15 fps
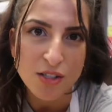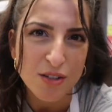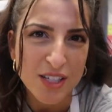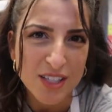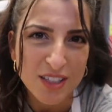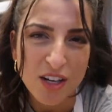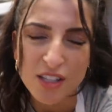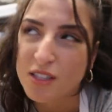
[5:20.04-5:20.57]
Also,
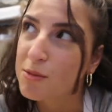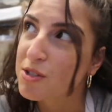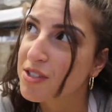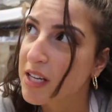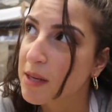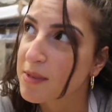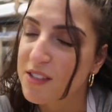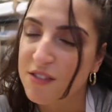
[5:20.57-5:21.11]
this customer's
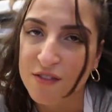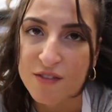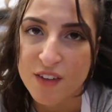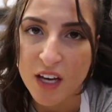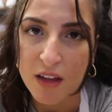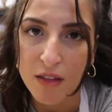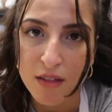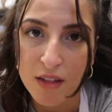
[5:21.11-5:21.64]
name is
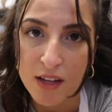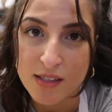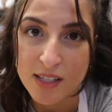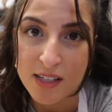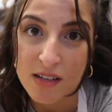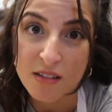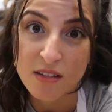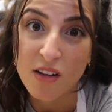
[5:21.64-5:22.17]
Faith. That's
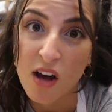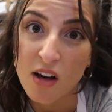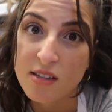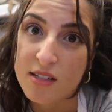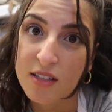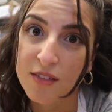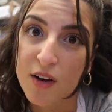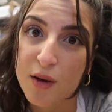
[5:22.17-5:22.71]
like a
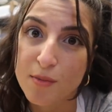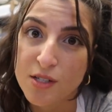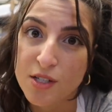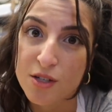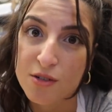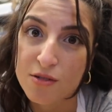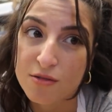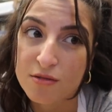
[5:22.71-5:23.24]
lot to live up
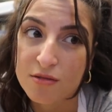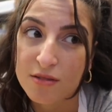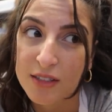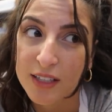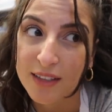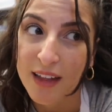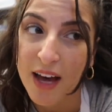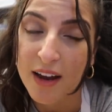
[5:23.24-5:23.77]
to.
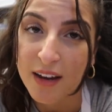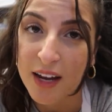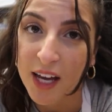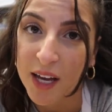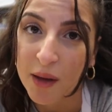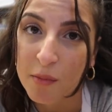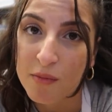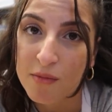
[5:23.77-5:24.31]
Like that
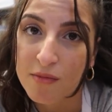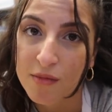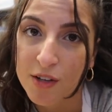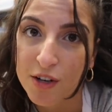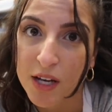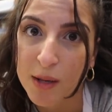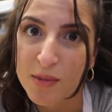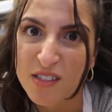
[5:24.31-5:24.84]
name,
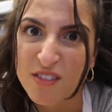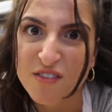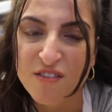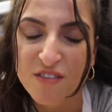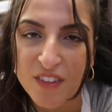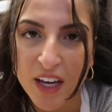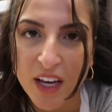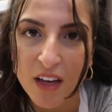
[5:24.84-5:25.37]
your name's
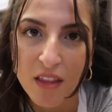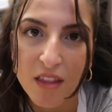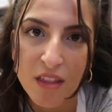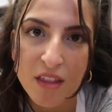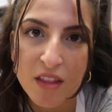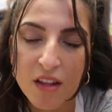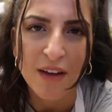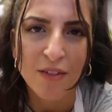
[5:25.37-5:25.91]

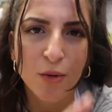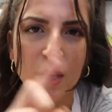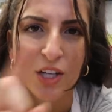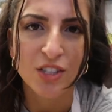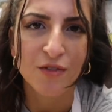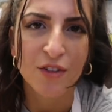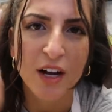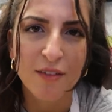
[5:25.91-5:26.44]
I have a
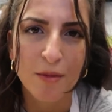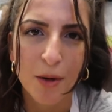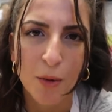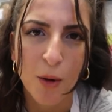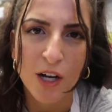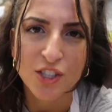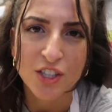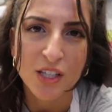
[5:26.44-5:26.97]
question for everybody
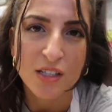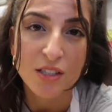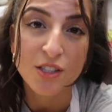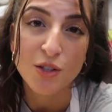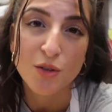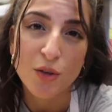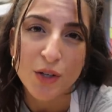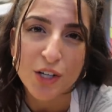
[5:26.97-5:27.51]
watching this.
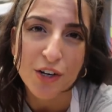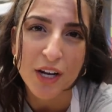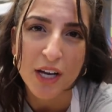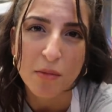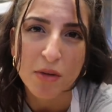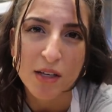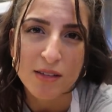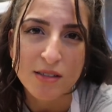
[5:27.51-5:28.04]
Do you know what your
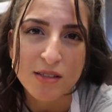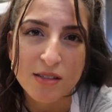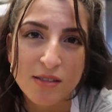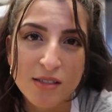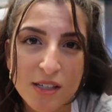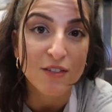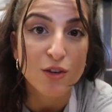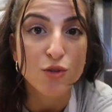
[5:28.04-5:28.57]
name means?
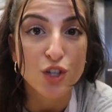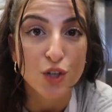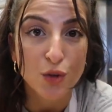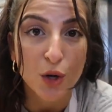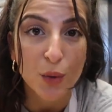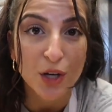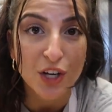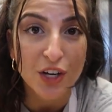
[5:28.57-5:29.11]
If you do
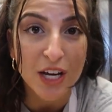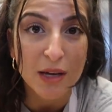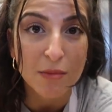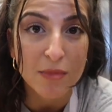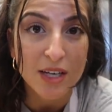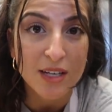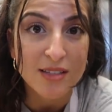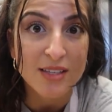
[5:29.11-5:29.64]
know what your
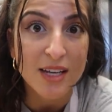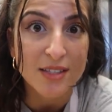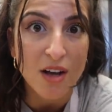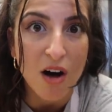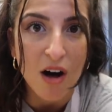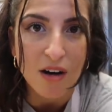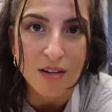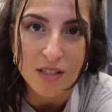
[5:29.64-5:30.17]
name means, that's
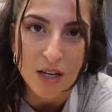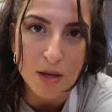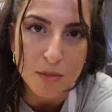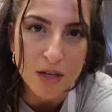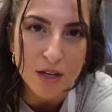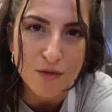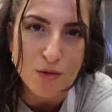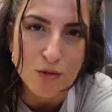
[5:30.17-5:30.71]

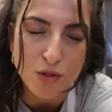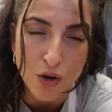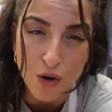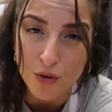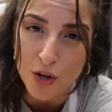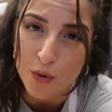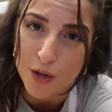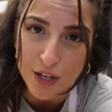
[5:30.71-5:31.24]
awesome. If you
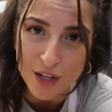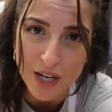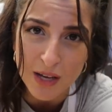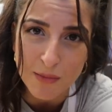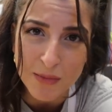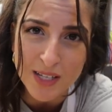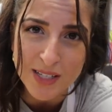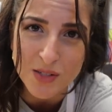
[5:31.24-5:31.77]
don't know what your
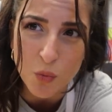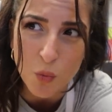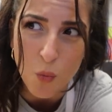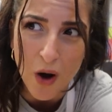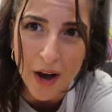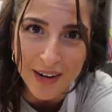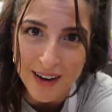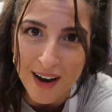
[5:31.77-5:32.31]
name means,
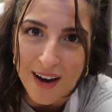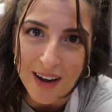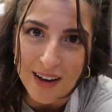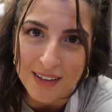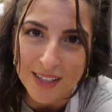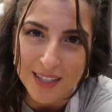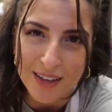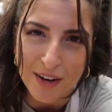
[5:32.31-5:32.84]
why
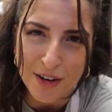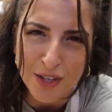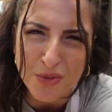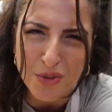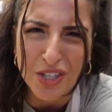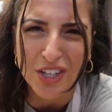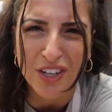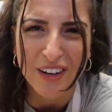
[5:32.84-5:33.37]
not? Like, aren't
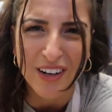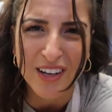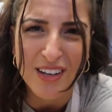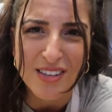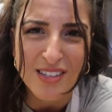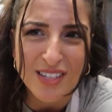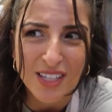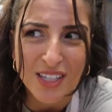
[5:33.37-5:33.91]
you
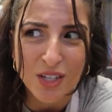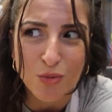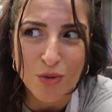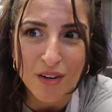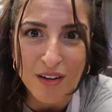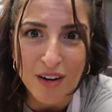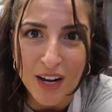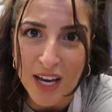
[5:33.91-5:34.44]
curious? Like, you
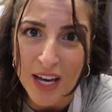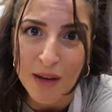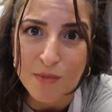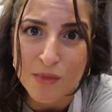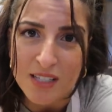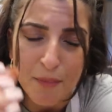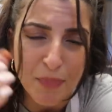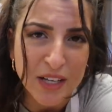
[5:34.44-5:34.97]
were
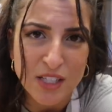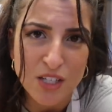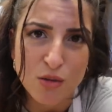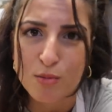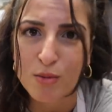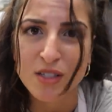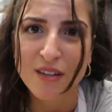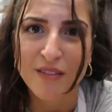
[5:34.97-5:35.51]
named something so
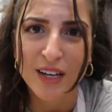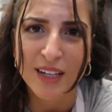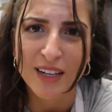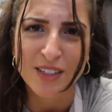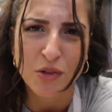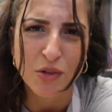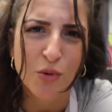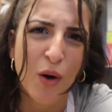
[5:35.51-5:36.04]
specific.
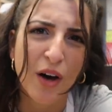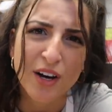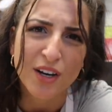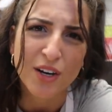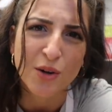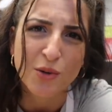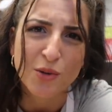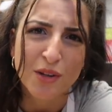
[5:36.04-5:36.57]
Like, don't you want to
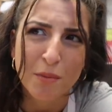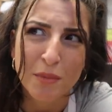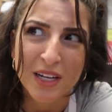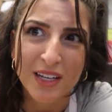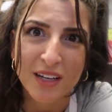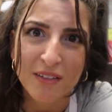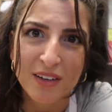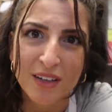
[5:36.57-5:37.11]
know the
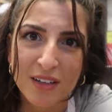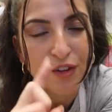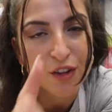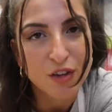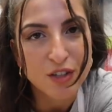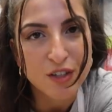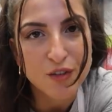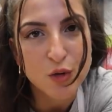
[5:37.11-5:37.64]
meaning of it? For
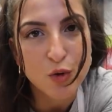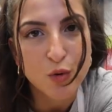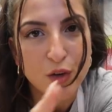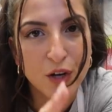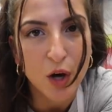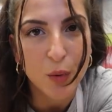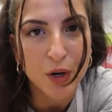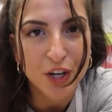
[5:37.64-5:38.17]
those of you who
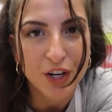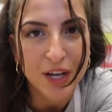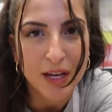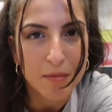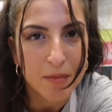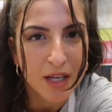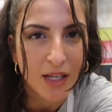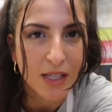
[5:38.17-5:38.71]
know what your
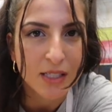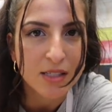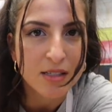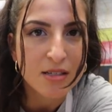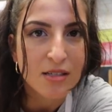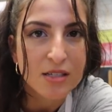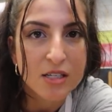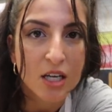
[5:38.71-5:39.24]
name means,
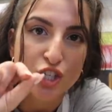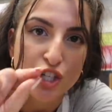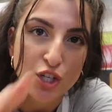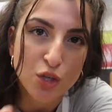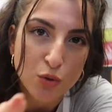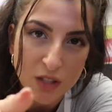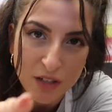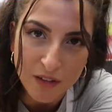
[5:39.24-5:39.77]
do
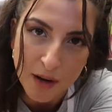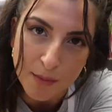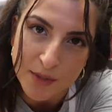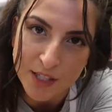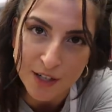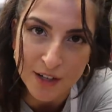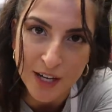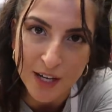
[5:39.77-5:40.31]
you live up
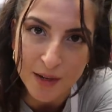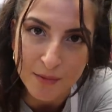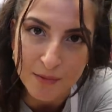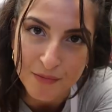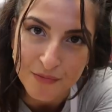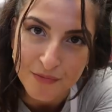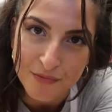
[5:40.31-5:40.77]
to your name?